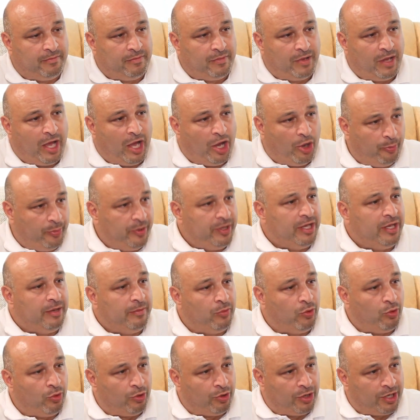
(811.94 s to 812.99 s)
helping him
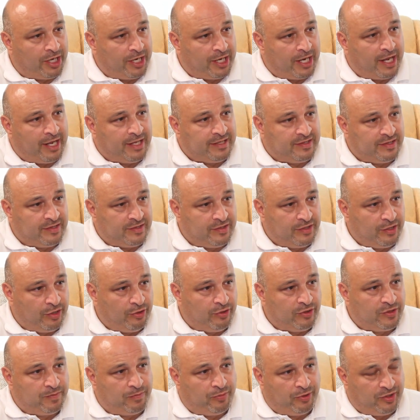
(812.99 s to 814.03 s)
organize his
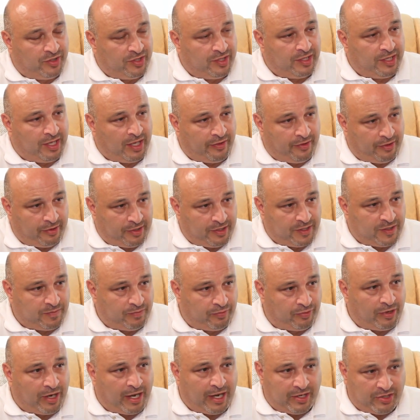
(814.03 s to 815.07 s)
notes, put together his
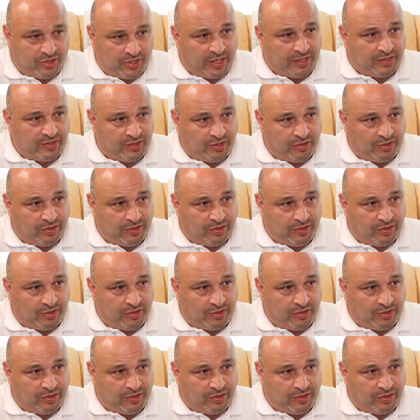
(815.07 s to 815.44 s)
projects.